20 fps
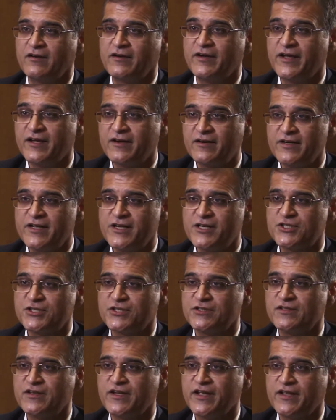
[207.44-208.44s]

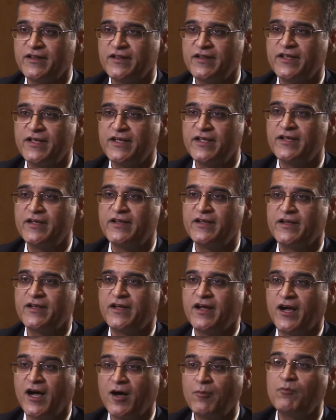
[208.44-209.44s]
degradation in the
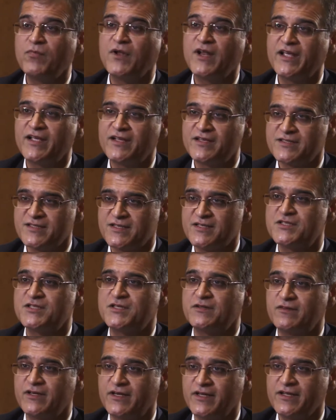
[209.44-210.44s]
uplink
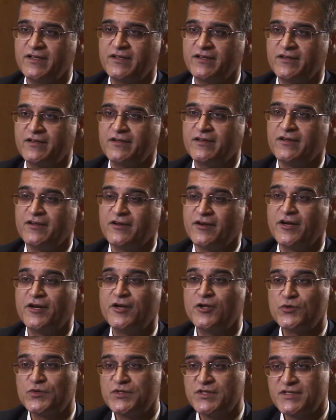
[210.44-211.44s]
sensitivity
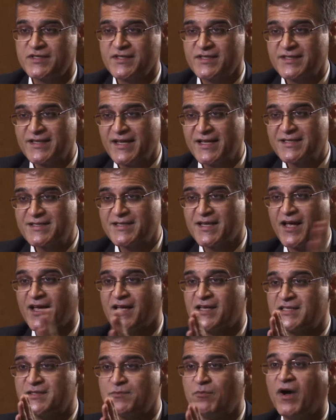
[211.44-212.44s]
reduces the cell
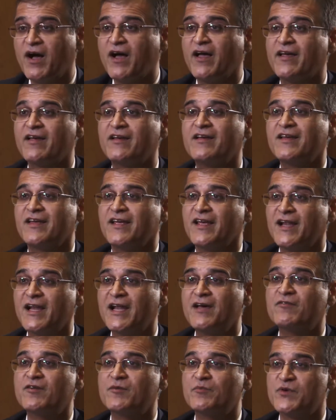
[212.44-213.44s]
size by
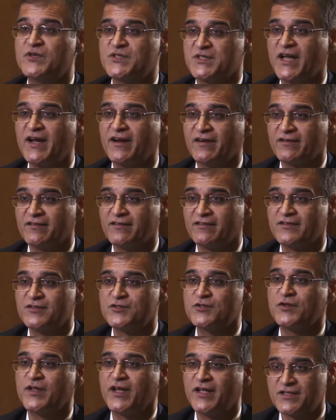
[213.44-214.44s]
11%.
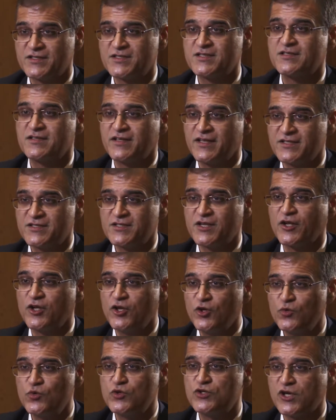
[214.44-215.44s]
So that's a
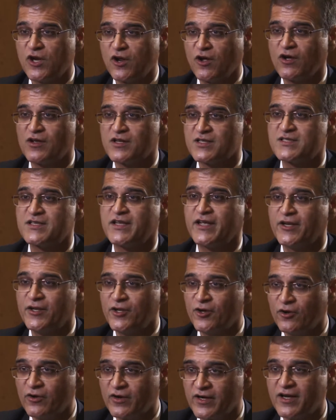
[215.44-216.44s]
huge loss in
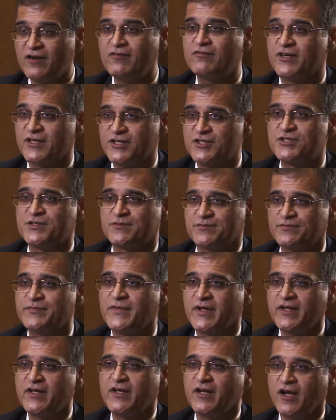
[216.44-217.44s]
your coverage
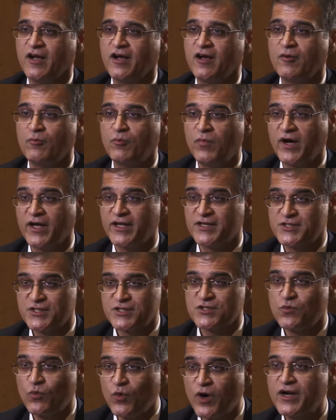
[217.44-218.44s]
by
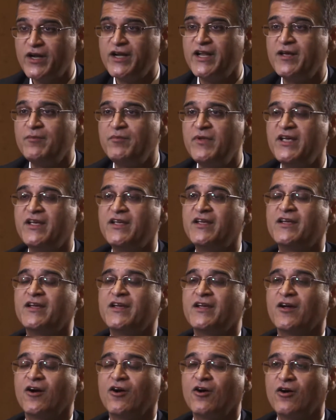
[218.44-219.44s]
just 1 dB
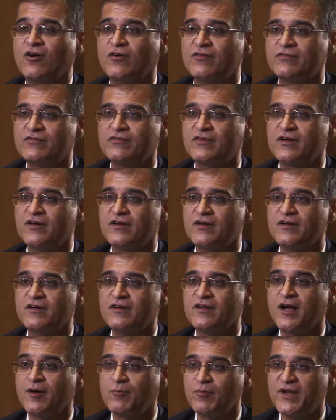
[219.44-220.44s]
of
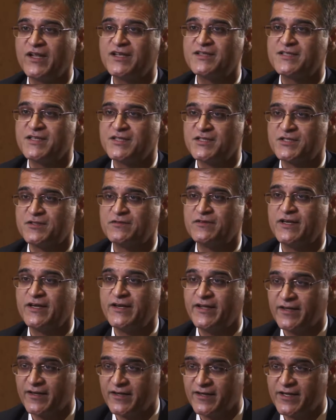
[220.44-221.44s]
uplink sensitivity
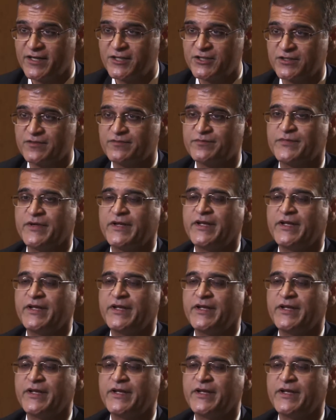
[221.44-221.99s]
degradation.